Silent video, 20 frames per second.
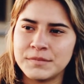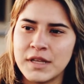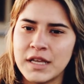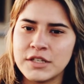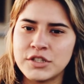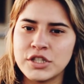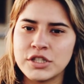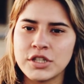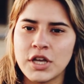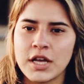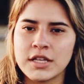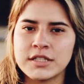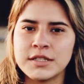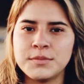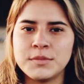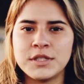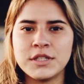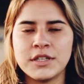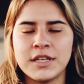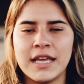it's just
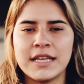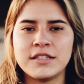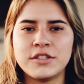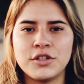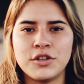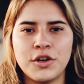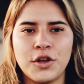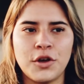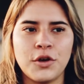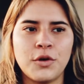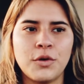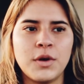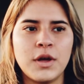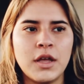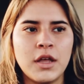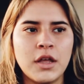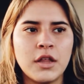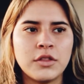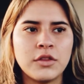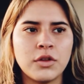awesome to get to know
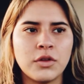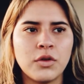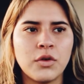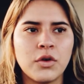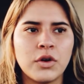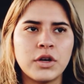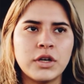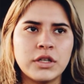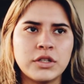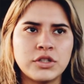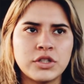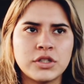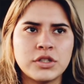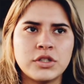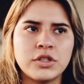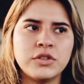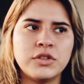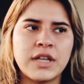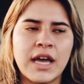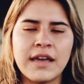the Lord and
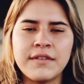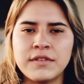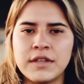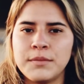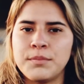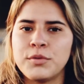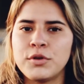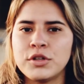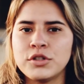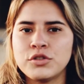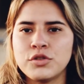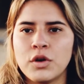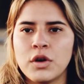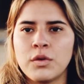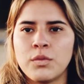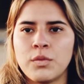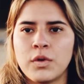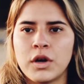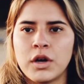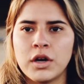just to dive deeper into
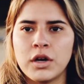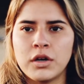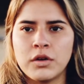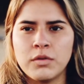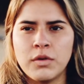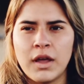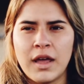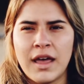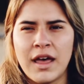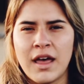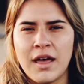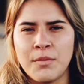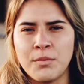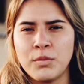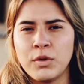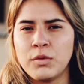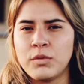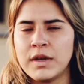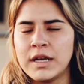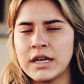our Word.
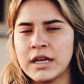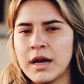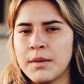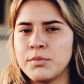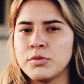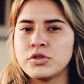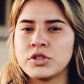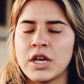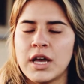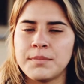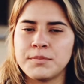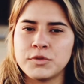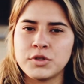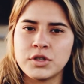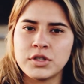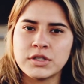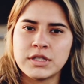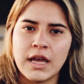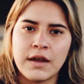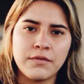We read a couple
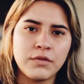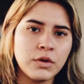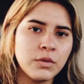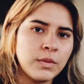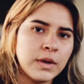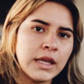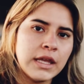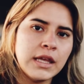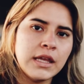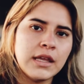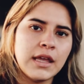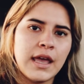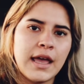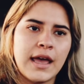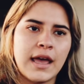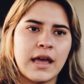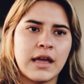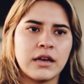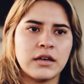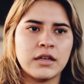chapters every week
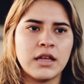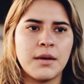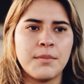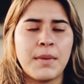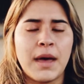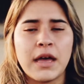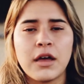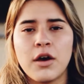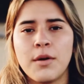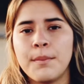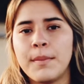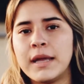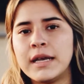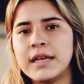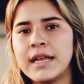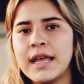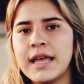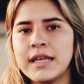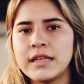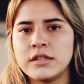and come back on
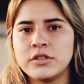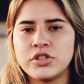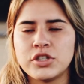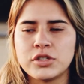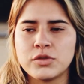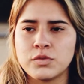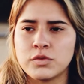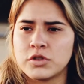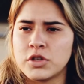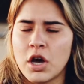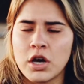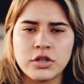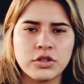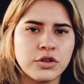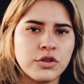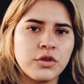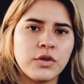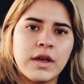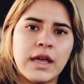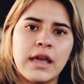Monday and just
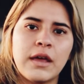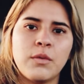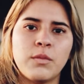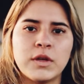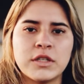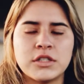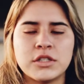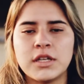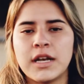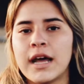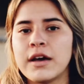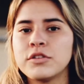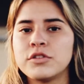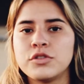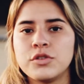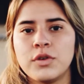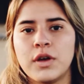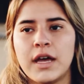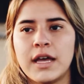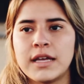talk through it, what stood out
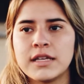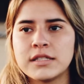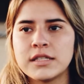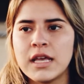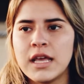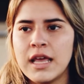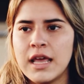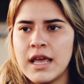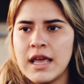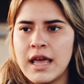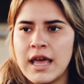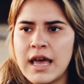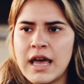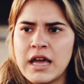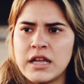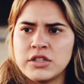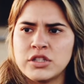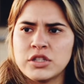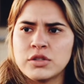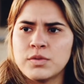to us,
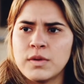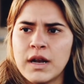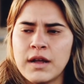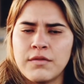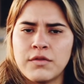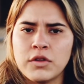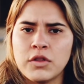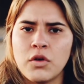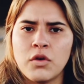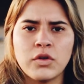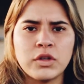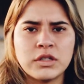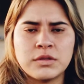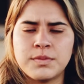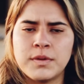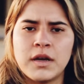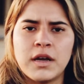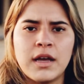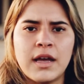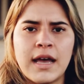and just whatever the Holy
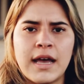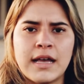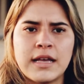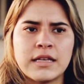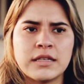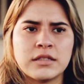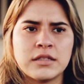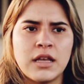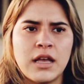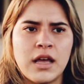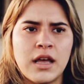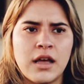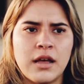Spirit has